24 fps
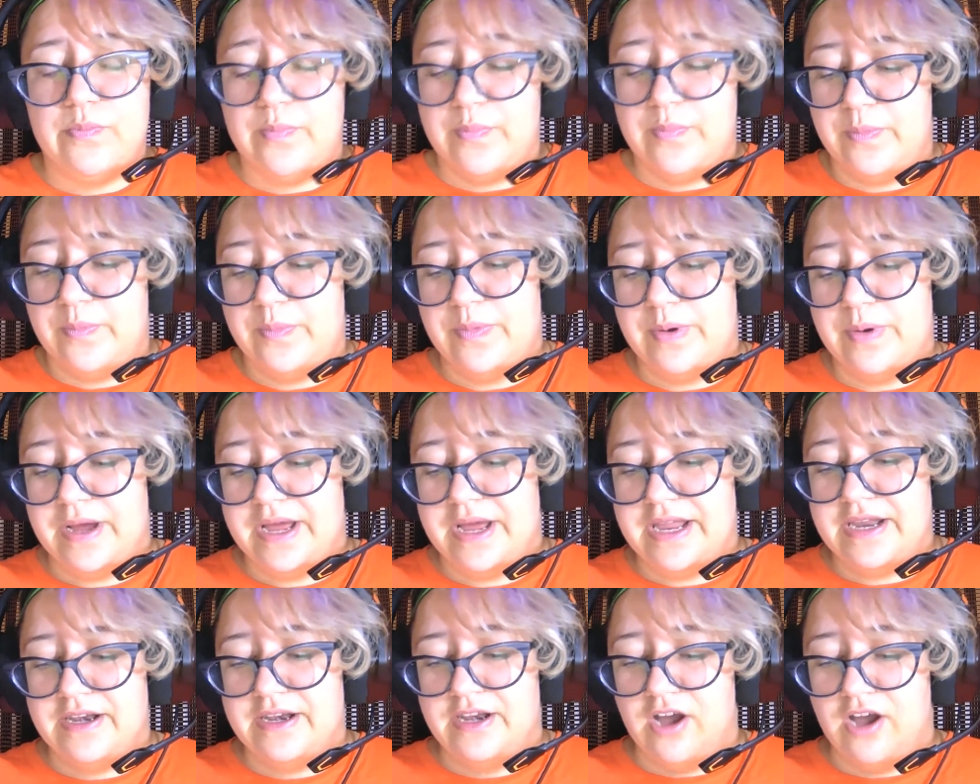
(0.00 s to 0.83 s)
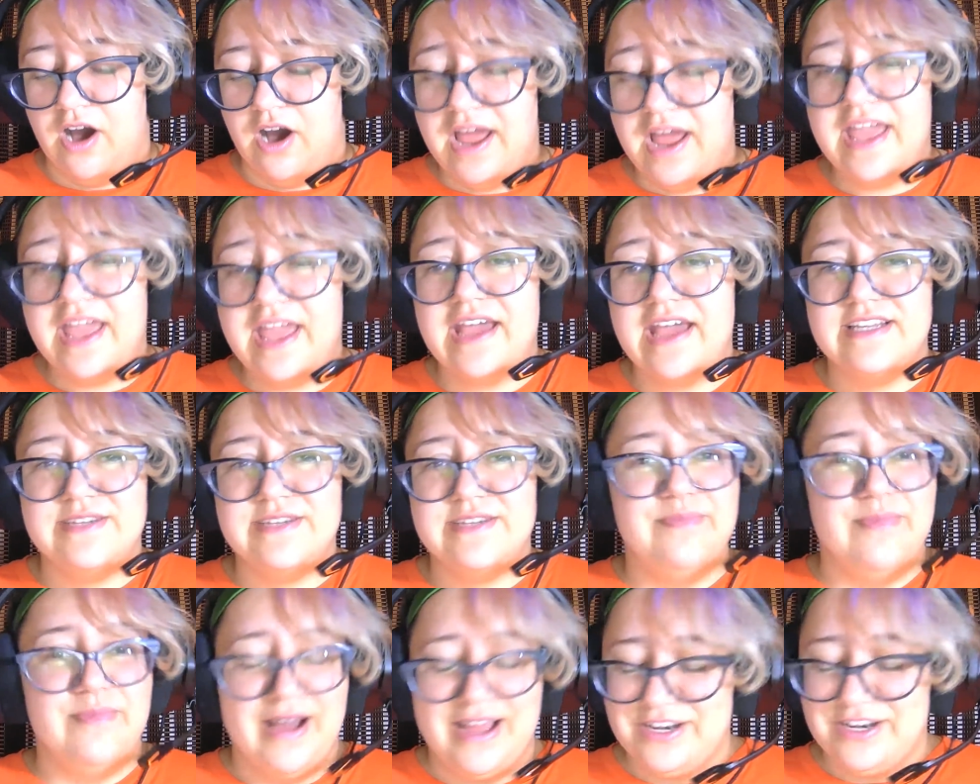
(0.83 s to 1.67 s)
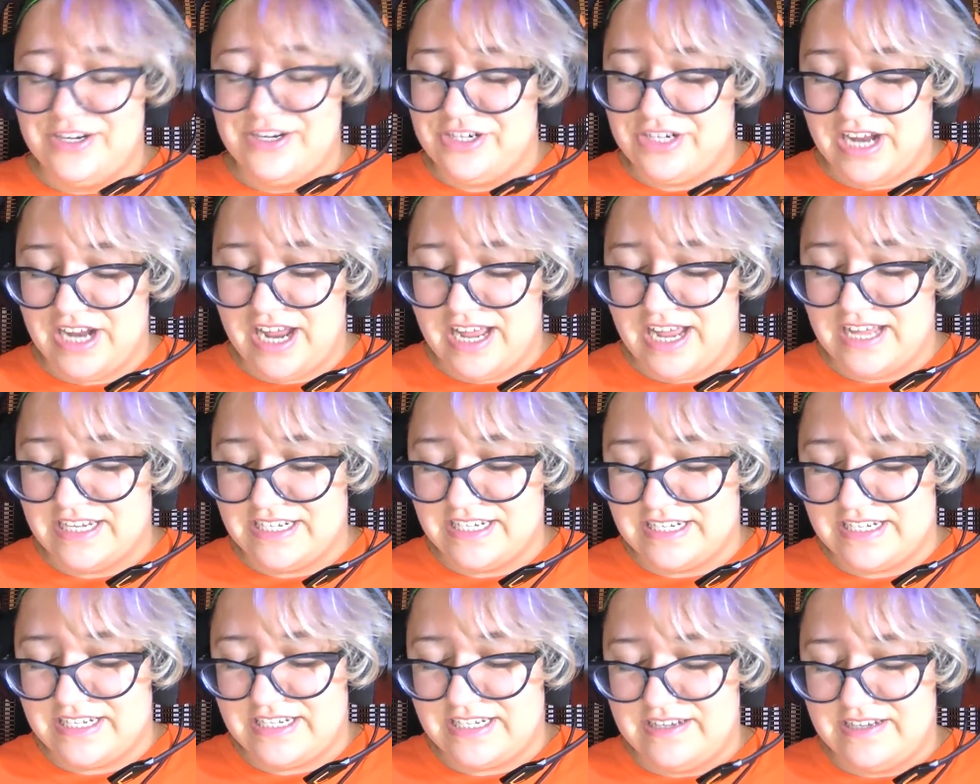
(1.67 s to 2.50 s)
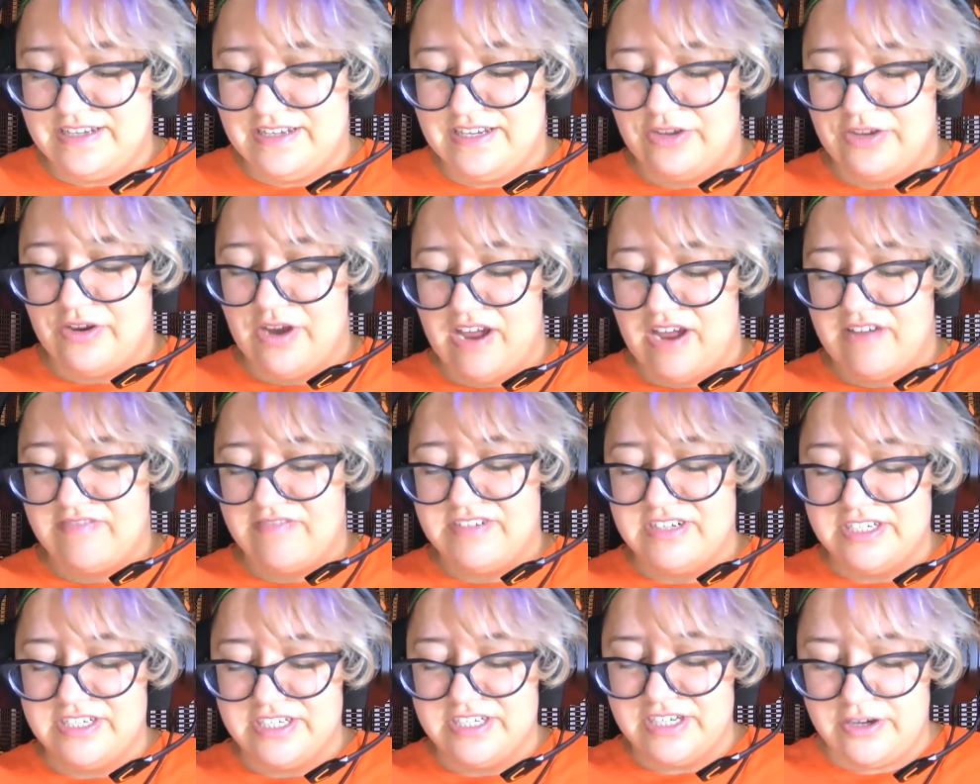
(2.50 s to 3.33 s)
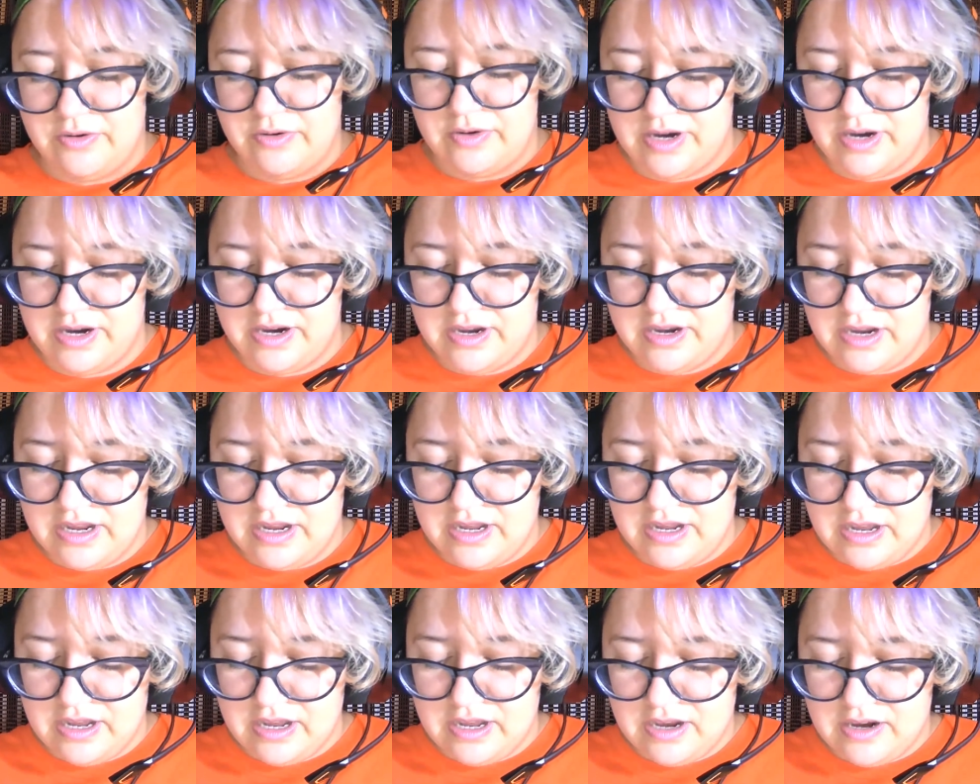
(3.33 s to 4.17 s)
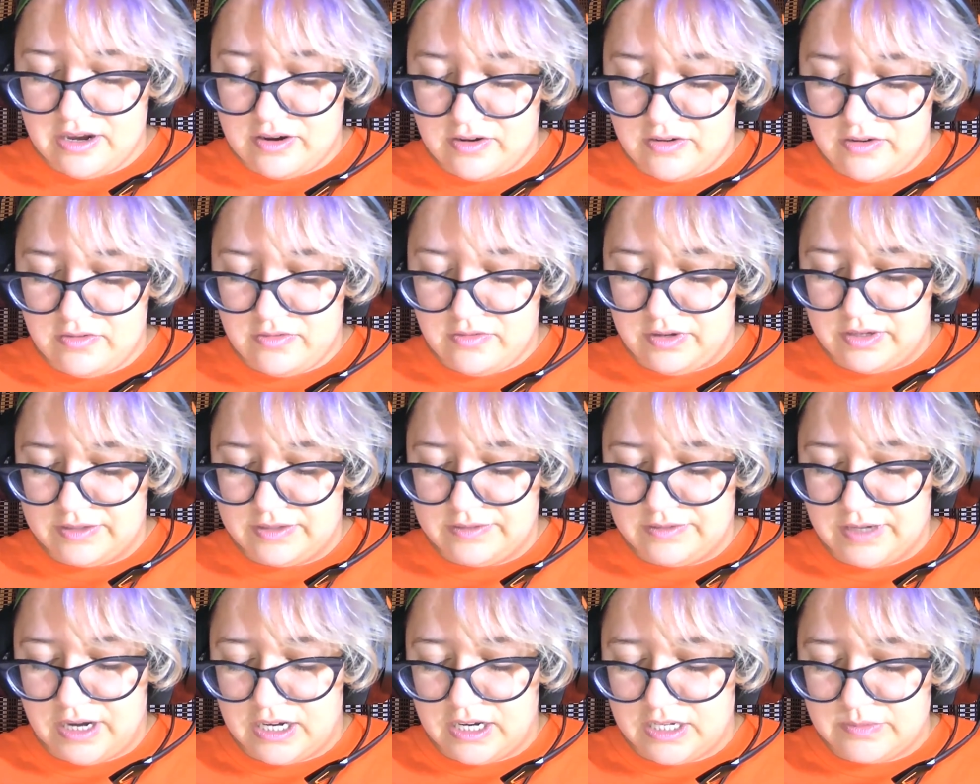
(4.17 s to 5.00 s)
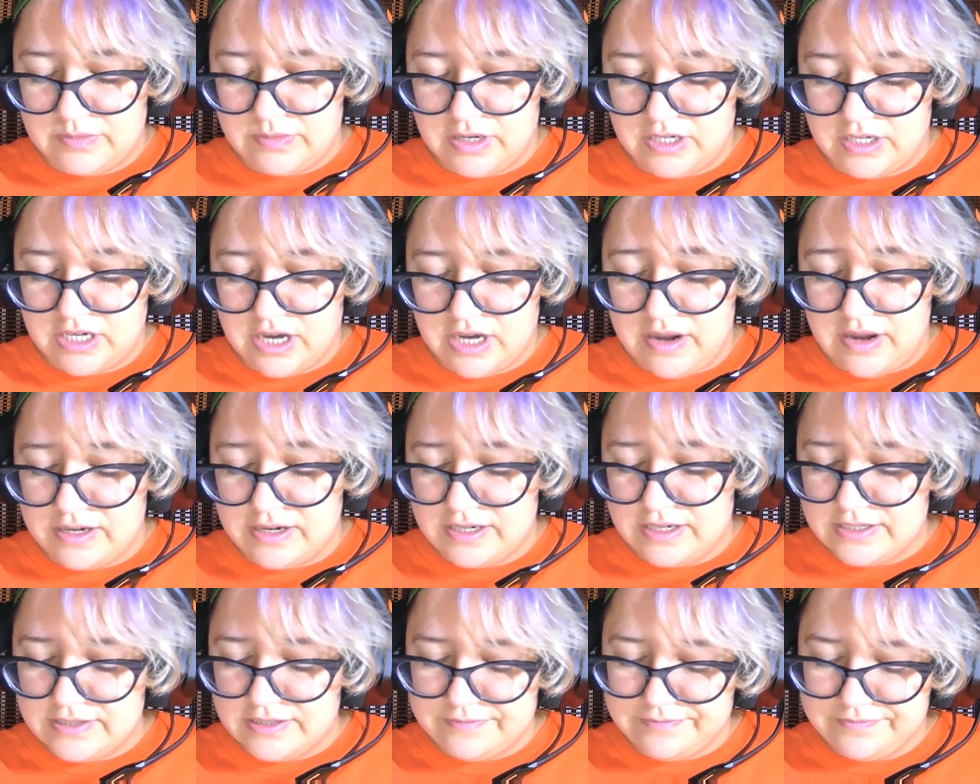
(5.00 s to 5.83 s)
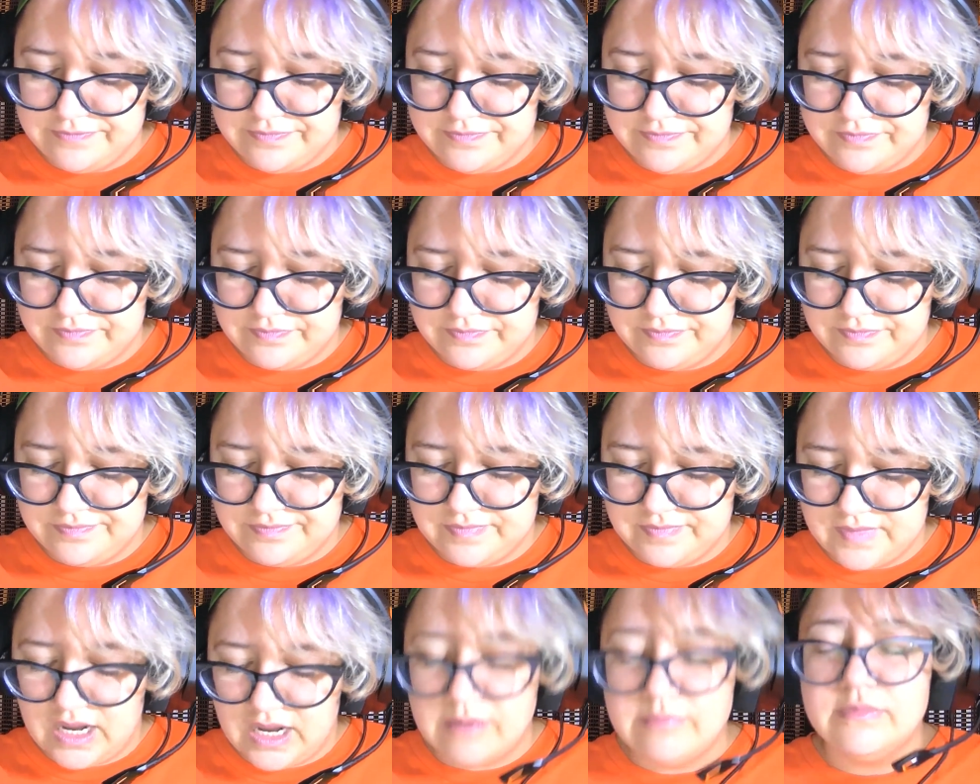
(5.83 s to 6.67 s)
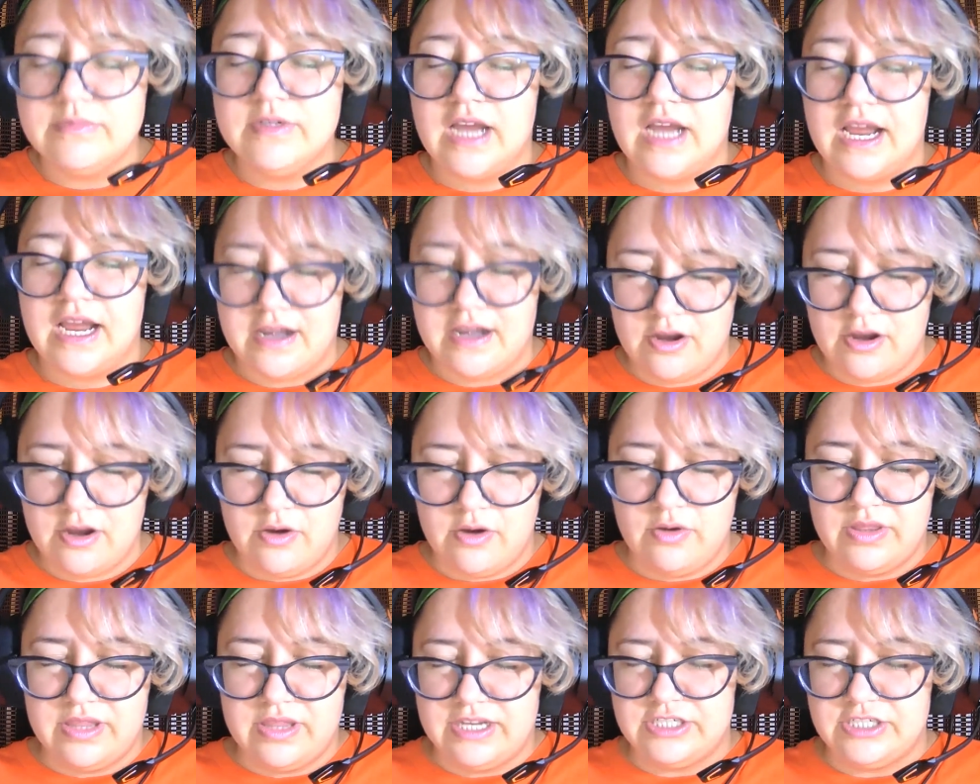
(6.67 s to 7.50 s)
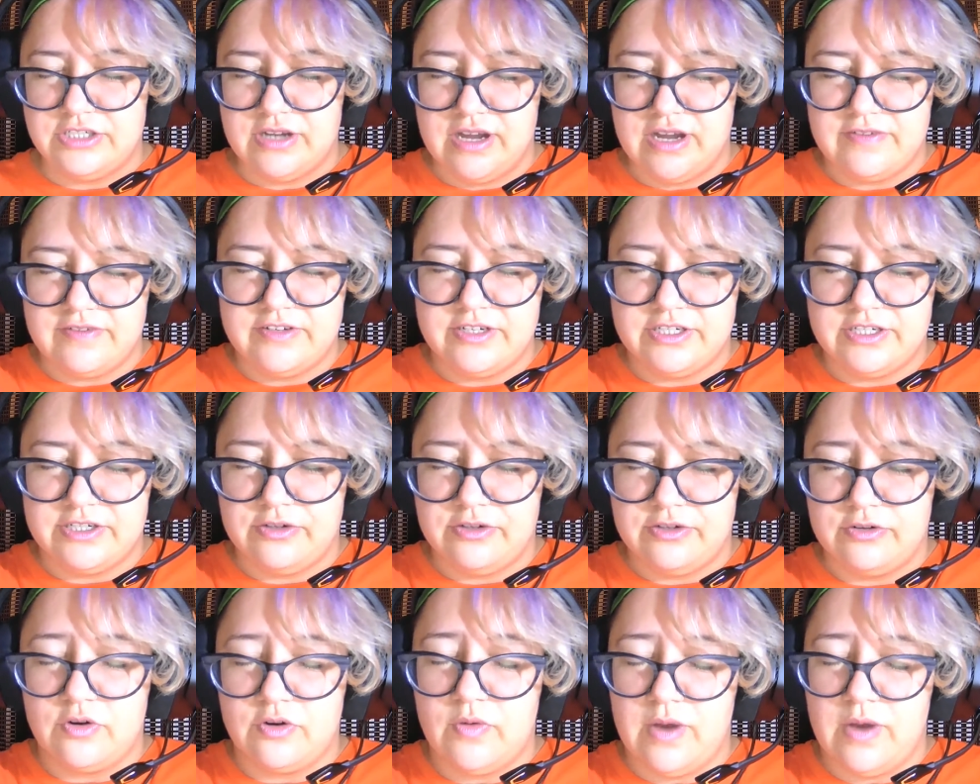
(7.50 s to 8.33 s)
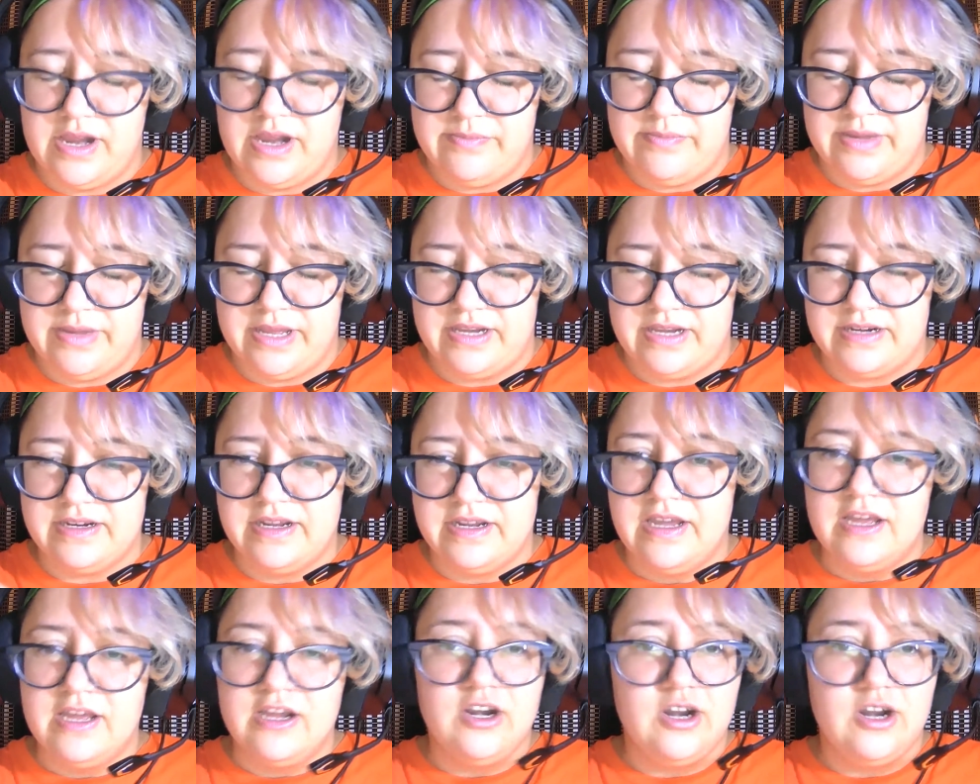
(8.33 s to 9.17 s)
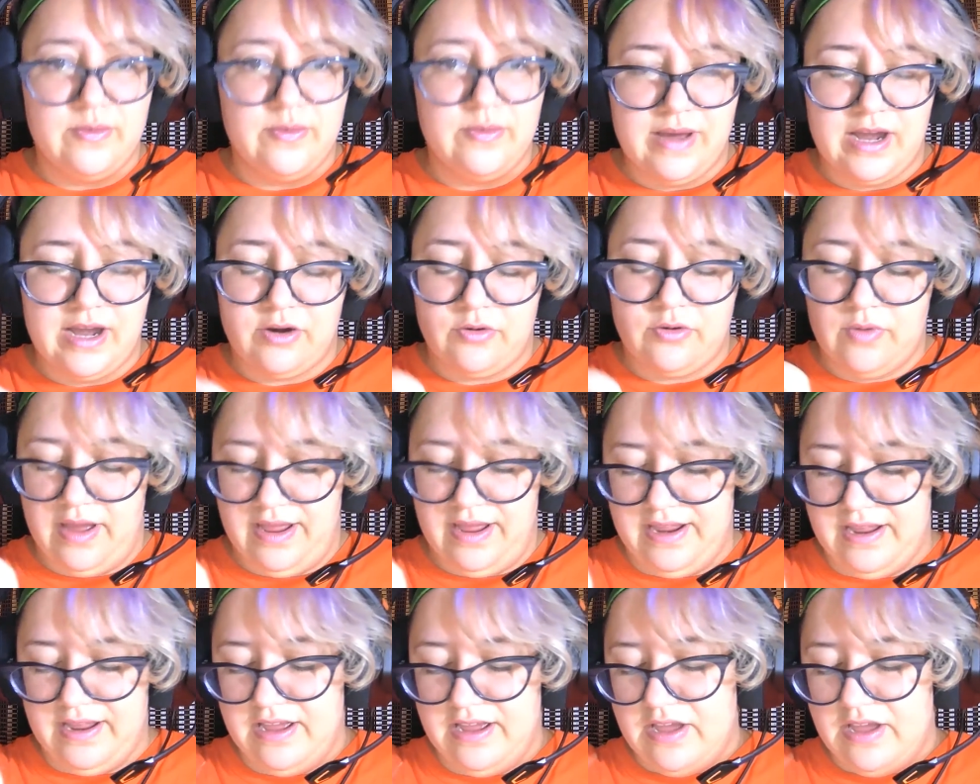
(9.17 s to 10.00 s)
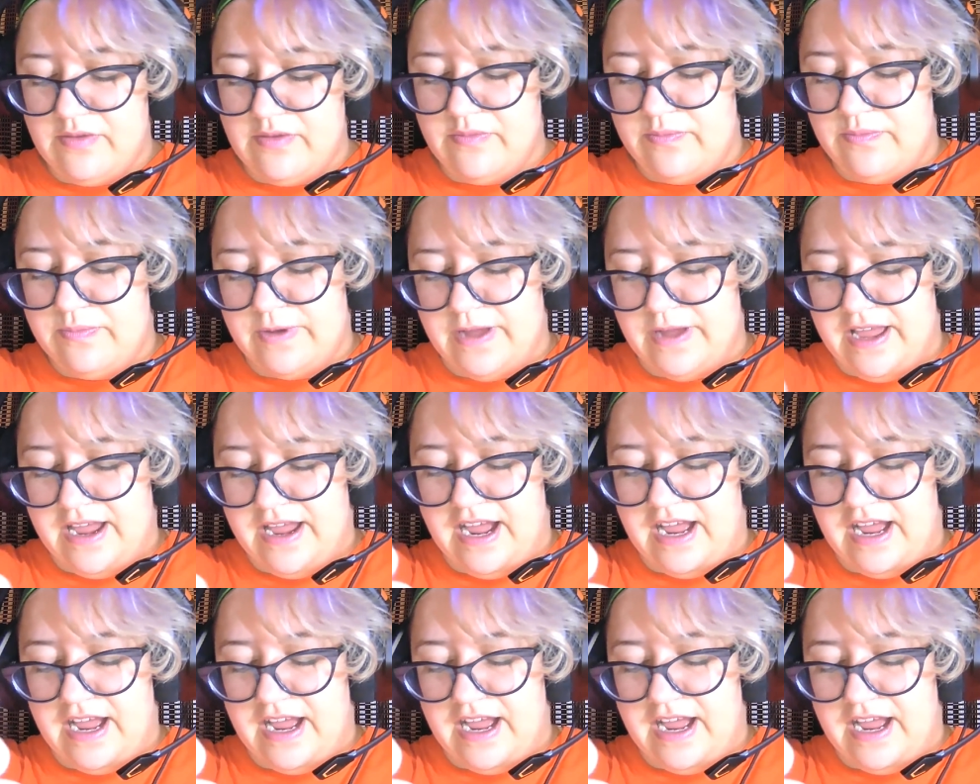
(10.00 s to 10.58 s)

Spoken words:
but not as much as you have to do. Well, not as much. I know that you have to do quite a bit, no matter what. But